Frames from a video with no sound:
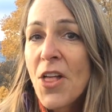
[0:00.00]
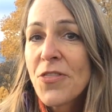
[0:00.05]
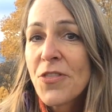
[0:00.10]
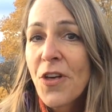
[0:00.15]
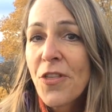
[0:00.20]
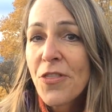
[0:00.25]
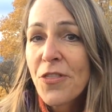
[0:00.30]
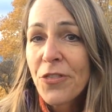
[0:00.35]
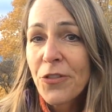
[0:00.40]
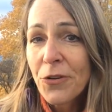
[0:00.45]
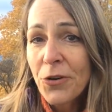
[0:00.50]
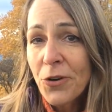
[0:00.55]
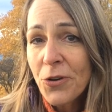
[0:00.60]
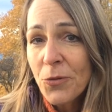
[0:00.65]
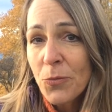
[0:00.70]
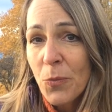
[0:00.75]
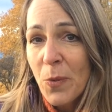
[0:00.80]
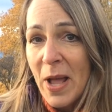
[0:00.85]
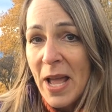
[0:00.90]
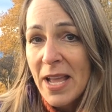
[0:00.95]
The
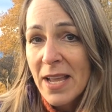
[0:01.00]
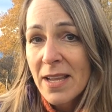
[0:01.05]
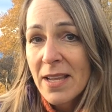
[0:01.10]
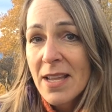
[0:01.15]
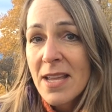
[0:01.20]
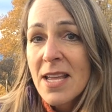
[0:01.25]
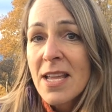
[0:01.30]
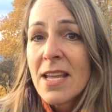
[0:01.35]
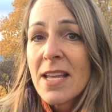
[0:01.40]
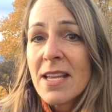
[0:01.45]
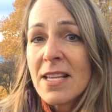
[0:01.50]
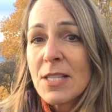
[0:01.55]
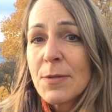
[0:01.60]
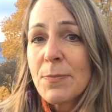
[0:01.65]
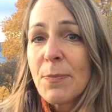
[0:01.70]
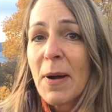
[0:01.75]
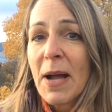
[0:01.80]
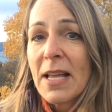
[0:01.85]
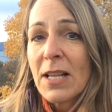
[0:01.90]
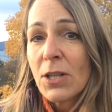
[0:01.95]
third way is
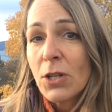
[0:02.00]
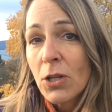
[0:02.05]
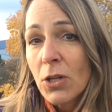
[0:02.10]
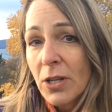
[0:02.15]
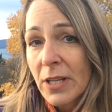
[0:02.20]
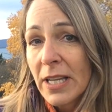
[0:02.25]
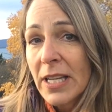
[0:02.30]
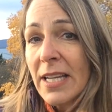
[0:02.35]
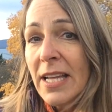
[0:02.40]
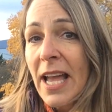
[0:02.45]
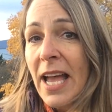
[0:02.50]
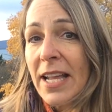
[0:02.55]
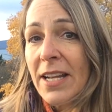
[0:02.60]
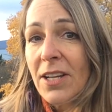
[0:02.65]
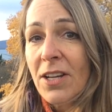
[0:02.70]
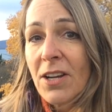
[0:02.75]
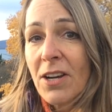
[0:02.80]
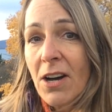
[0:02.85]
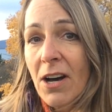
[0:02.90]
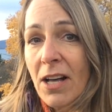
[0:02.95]
by looking at a
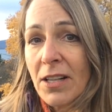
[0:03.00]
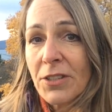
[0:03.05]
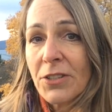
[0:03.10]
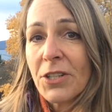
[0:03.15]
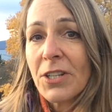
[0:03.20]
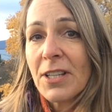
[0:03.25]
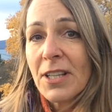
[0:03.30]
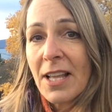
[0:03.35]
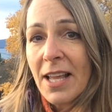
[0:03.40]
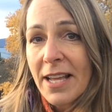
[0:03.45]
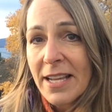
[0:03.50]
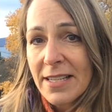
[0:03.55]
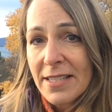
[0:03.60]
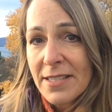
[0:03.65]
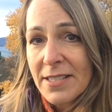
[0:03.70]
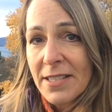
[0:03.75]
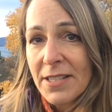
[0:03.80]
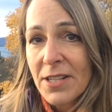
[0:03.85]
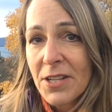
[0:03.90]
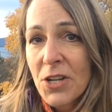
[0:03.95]
colored
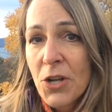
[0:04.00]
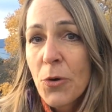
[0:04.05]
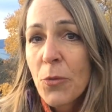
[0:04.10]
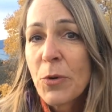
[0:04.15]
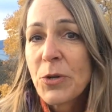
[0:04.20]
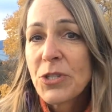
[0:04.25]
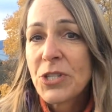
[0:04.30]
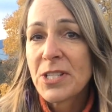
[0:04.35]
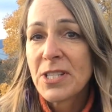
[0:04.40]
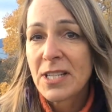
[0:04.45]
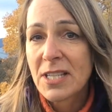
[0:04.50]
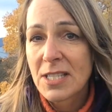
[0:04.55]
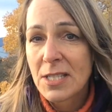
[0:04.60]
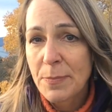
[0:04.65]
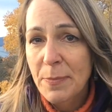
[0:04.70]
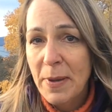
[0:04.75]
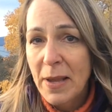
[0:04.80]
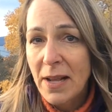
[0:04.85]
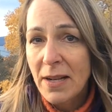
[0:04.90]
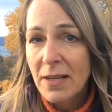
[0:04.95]
light, which has
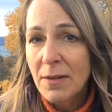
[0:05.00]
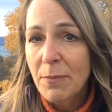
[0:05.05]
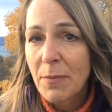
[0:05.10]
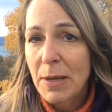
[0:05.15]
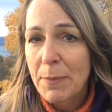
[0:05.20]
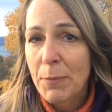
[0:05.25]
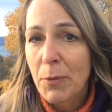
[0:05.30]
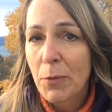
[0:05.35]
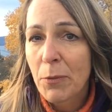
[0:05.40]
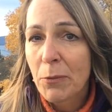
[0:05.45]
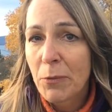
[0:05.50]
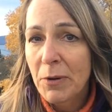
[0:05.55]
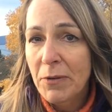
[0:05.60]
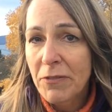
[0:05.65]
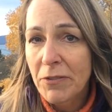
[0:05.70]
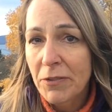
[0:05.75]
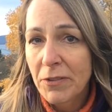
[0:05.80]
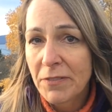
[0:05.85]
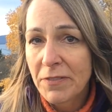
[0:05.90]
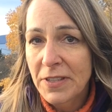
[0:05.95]
expanded my
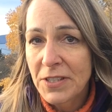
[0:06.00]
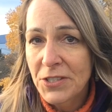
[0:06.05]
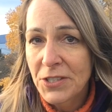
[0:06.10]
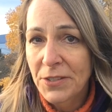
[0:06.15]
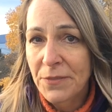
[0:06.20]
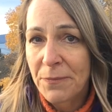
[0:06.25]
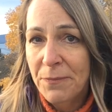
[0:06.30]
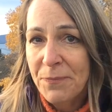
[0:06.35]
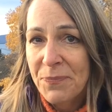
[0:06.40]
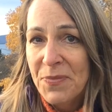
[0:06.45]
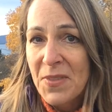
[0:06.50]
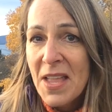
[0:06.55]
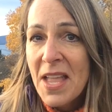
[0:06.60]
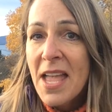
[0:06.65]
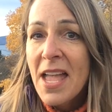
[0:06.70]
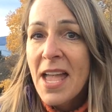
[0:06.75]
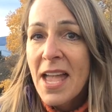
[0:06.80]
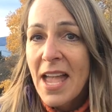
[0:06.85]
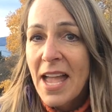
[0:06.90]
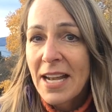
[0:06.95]
peripheral vision.
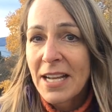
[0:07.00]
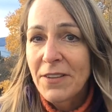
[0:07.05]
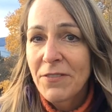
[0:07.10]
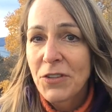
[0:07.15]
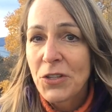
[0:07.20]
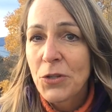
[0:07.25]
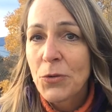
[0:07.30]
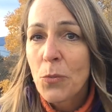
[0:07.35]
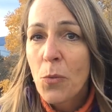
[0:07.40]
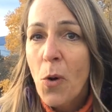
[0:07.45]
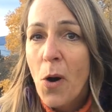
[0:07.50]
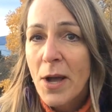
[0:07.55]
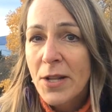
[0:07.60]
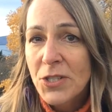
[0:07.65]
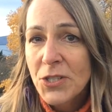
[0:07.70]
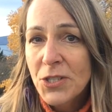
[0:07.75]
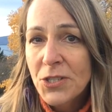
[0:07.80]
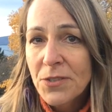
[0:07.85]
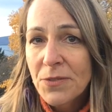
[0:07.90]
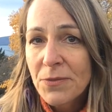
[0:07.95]
And if you
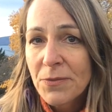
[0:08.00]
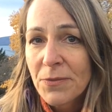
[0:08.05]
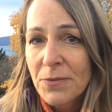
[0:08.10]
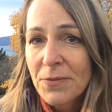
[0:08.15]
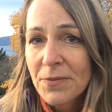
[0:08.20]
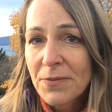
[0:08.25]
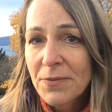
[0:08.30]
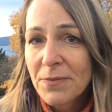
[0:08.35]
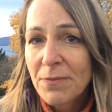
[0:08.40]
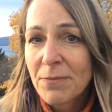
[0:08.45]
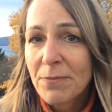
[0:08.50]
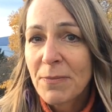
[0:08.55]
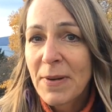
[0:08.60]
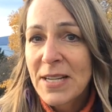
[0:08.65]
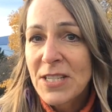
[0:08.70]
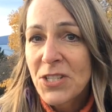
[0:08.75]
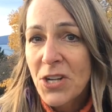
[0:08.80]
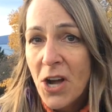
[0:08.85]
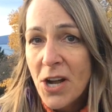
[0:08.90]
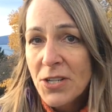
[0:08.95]
watch,
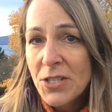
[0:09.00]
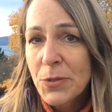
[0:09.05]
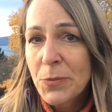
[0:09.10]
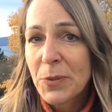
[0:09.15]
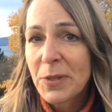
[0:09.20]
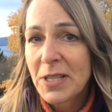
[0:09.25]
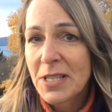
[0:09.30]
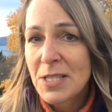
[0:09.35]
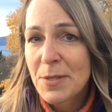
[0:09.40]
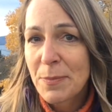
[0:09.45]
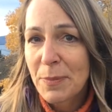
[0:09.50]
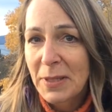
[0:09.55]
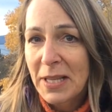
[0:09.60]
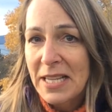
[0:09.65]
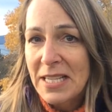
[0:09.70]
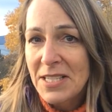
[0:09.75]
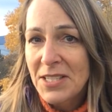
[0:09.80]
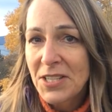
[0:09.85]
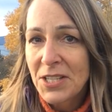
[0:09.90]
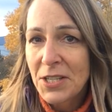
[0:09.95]
my doctor will
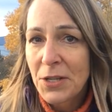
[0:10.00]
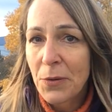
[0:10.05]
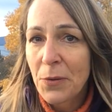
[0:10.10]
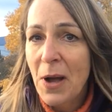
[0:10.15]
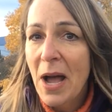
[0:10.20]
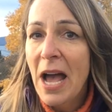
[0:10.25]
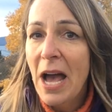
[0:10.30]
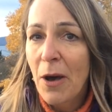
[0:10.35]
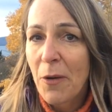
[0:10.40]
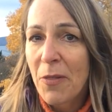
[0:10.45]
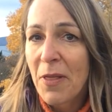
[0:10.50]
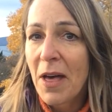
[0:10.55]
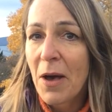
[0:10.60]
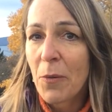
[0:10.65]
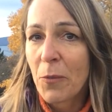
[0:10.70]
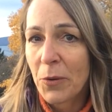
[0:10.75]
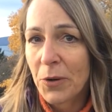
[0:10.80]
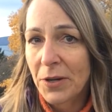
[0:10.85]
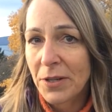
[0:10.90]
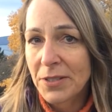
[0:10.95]
explain to you how
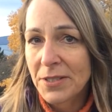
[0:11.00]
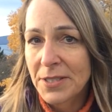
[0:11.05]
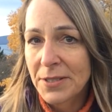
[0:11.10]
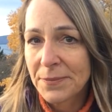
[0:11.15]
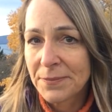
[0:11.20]
that worked.